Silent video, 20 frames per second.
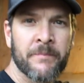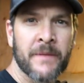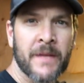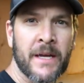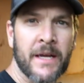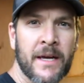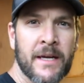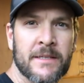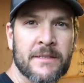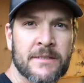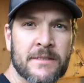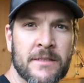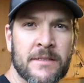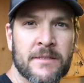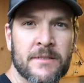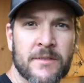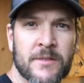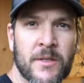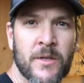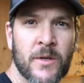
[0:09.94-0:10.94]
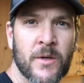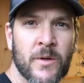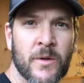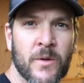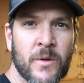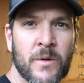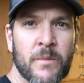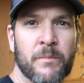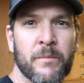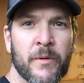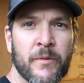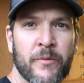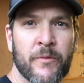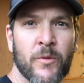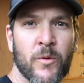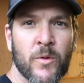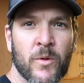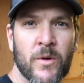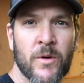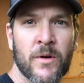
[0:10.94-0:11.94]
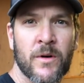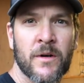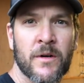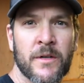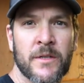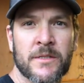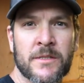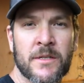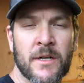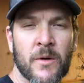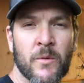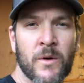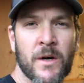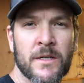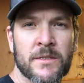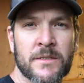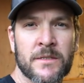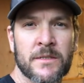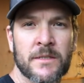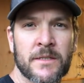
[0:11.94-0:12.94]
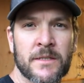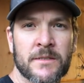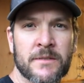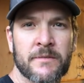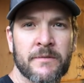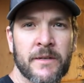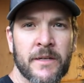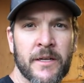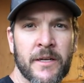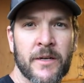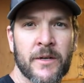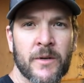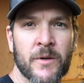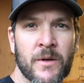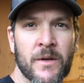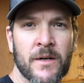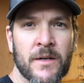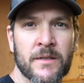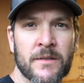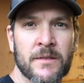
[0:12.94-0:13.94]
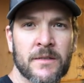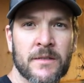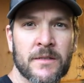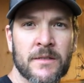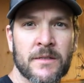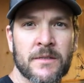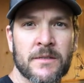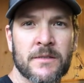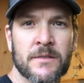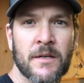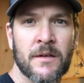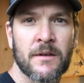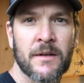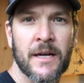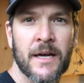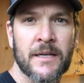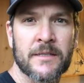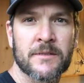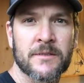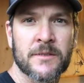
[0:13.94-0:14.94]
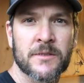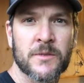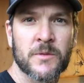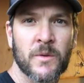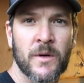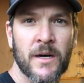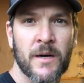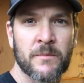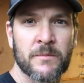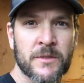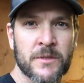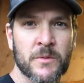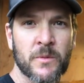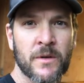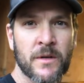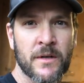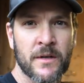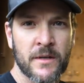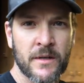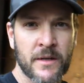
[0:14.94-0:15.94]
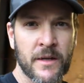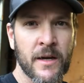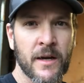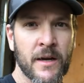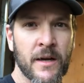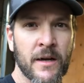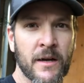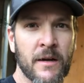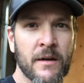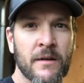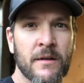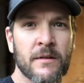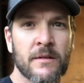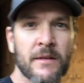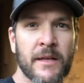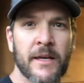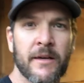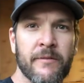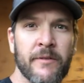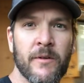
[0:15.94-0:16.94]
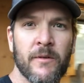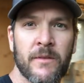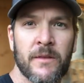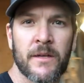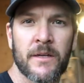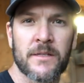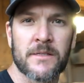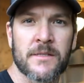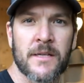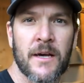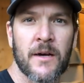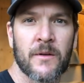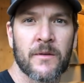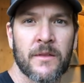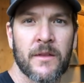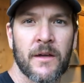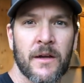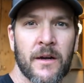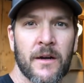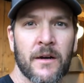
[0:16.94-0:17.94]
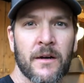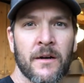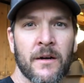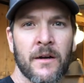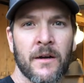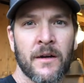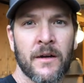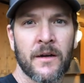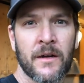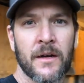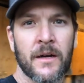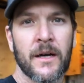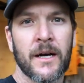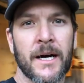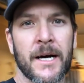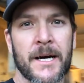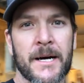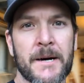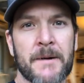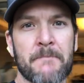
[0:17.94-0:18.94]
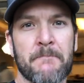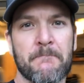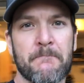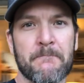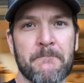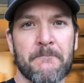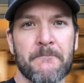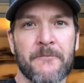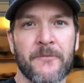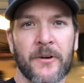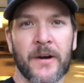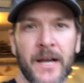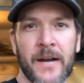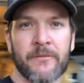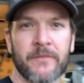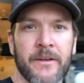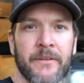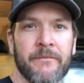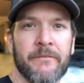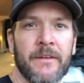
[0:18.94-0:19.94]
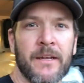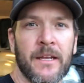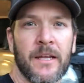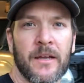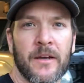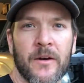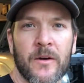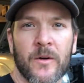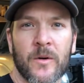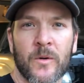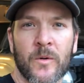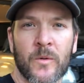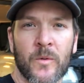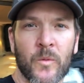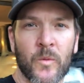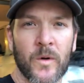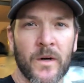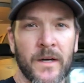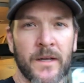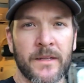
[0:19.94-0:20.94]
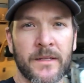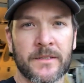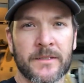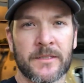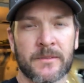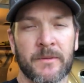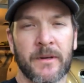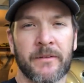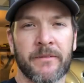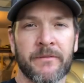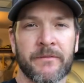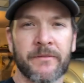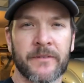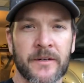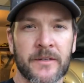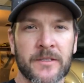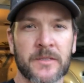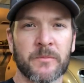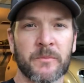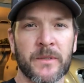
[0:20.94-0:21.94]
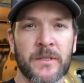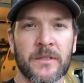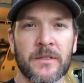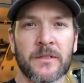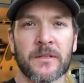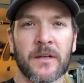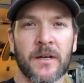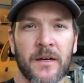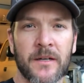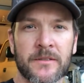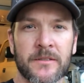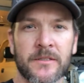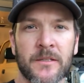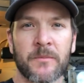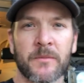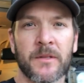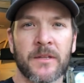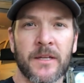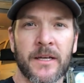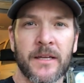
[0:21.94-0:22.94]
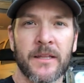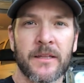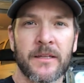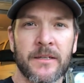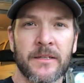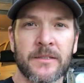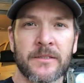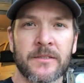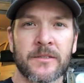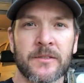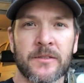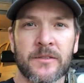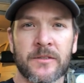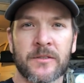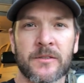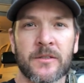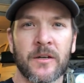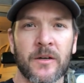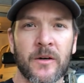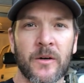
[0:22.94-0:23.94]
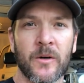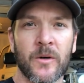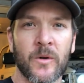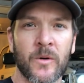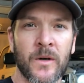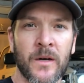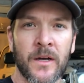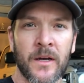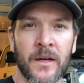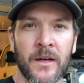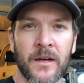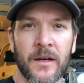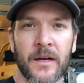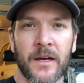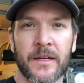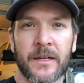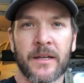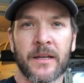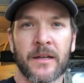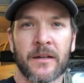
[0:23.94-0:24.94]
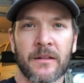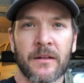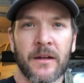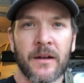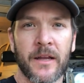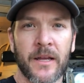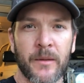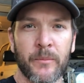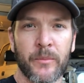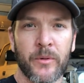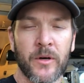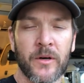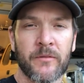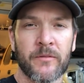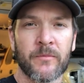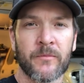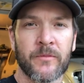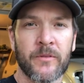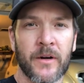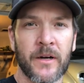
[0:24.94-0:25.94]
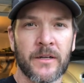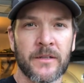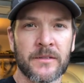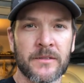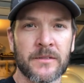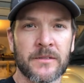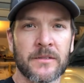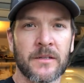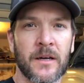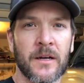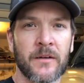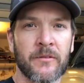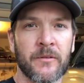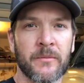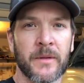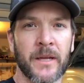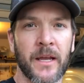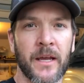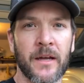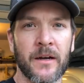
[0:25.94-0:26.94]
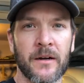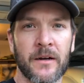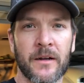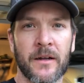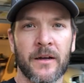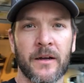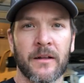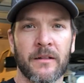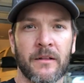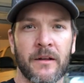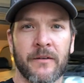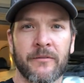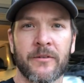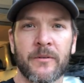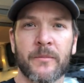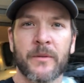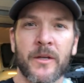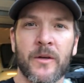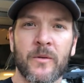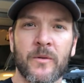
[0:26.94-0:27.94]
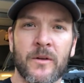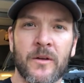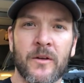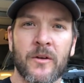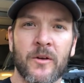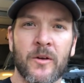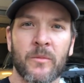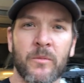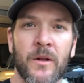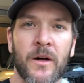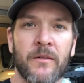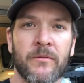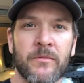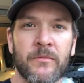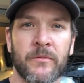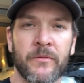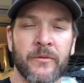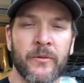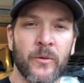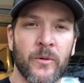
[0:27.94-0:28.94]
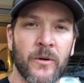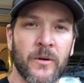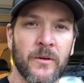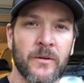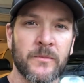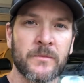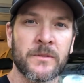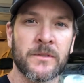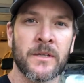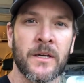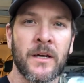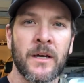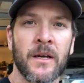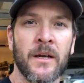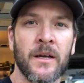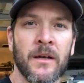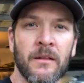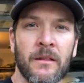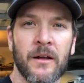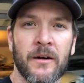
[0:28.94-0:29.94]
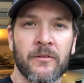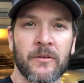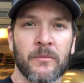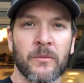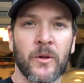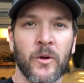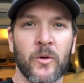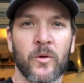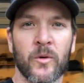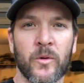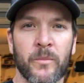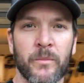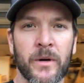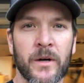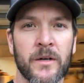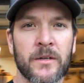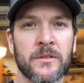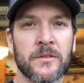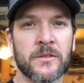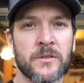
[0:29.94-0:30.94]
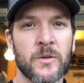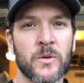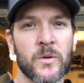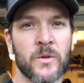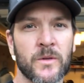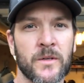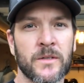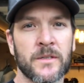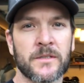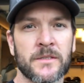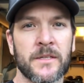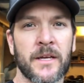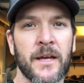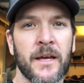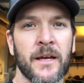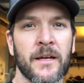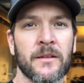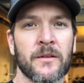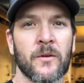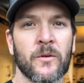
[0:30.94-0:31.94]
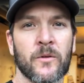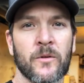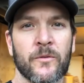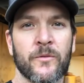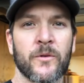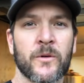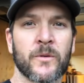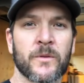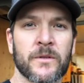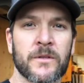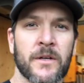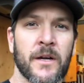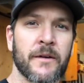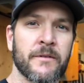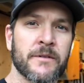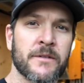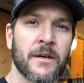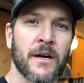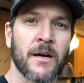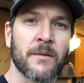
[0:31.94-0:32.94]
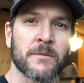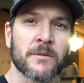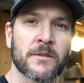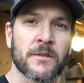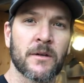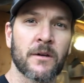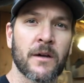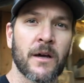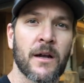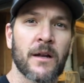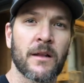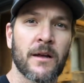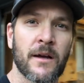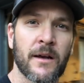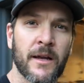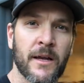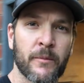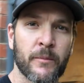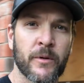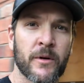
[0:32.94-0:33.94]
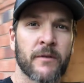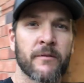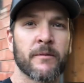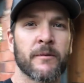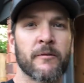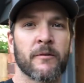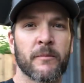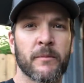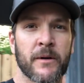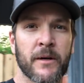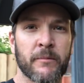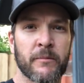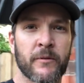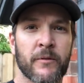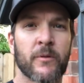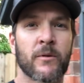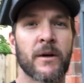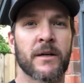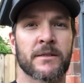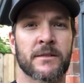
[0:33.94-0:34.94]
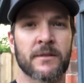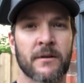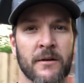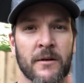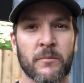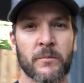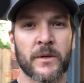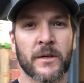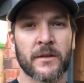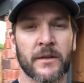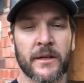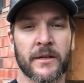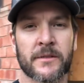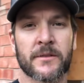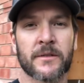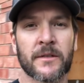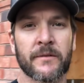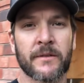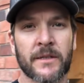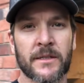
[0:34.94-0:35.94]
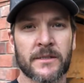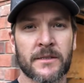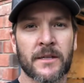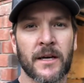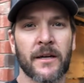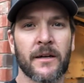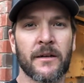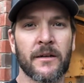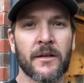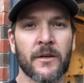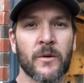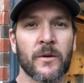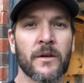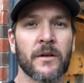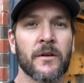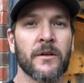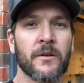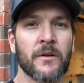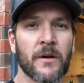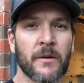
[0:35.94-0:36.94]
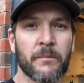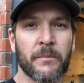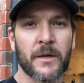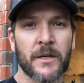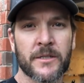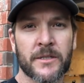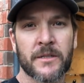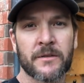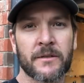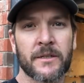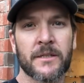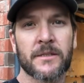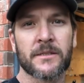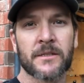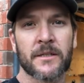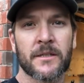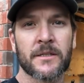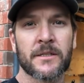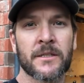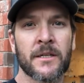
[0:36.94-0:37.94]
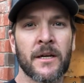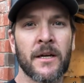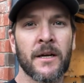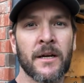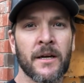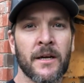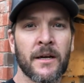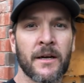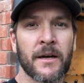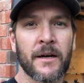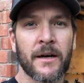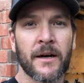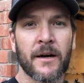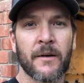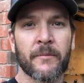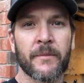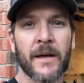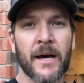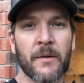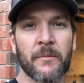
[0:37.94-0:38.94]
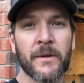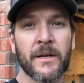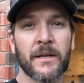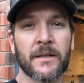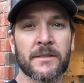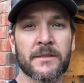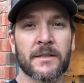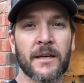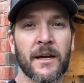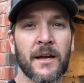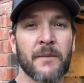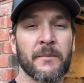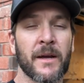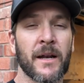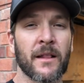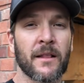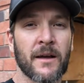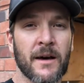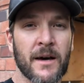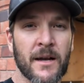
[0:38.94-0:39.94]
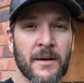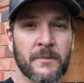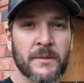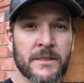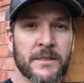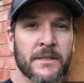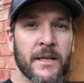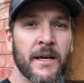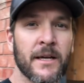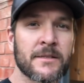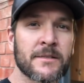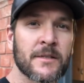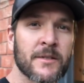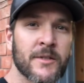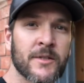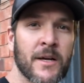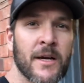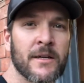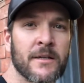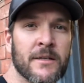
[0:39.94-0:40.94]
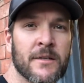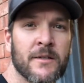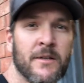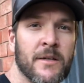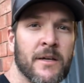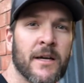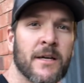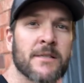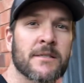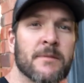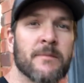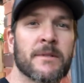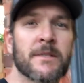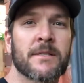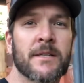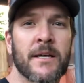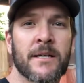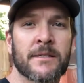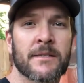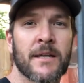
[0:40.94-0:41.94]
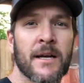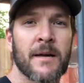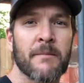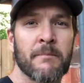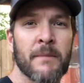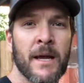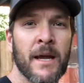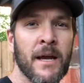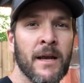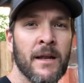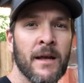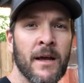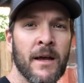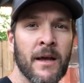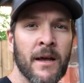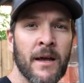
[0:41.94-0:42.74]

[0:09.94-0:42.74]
Hey guys, so before you start watching this video on the solid axle swap, just wanted to kind of lay a few things out there um, for every video. One, this is my first build on something like this, so uh, I did get a lot of input from friends, a lot from the internet, a lot from YouTube, a lot from forums, a lot from local parts stores and local four-wheel drive shops. So I got a lot of input from everybody before I started building, so if you decide to do and do a bunch of research. Um, that being said, I made a lot of mistakes. I'll try and tell you guys the mistakes that I made.